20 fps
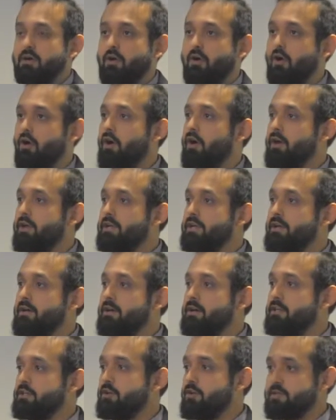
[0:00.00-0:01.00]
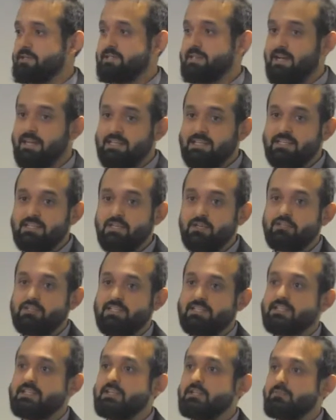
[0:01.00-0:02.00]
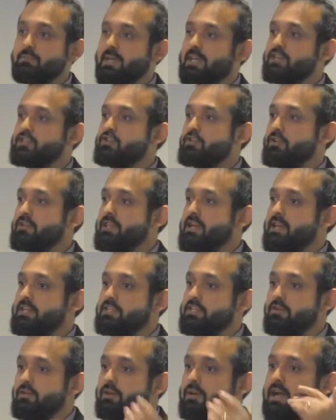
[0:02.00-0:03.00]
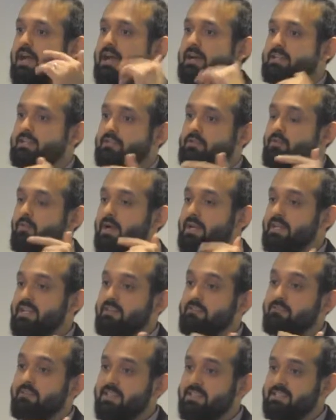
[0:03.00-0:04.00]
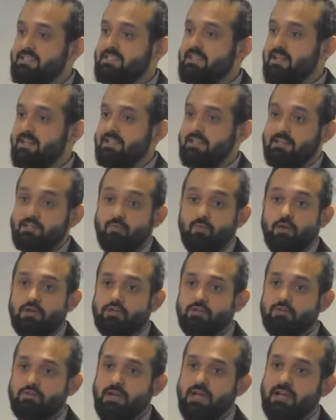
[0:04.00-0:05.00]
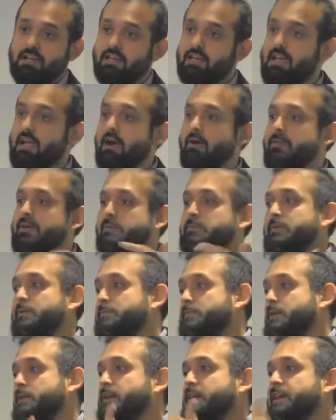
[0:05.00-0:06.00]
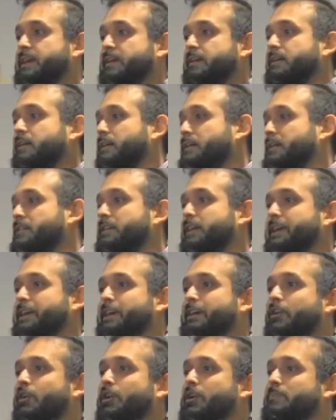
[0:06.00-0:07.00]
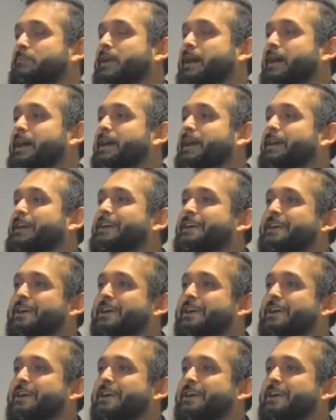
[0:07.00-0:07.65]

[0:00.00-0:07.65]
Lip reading: on your site. You just need to make sure that you're adding the right events there that you want to track. Like how many people are clicking on my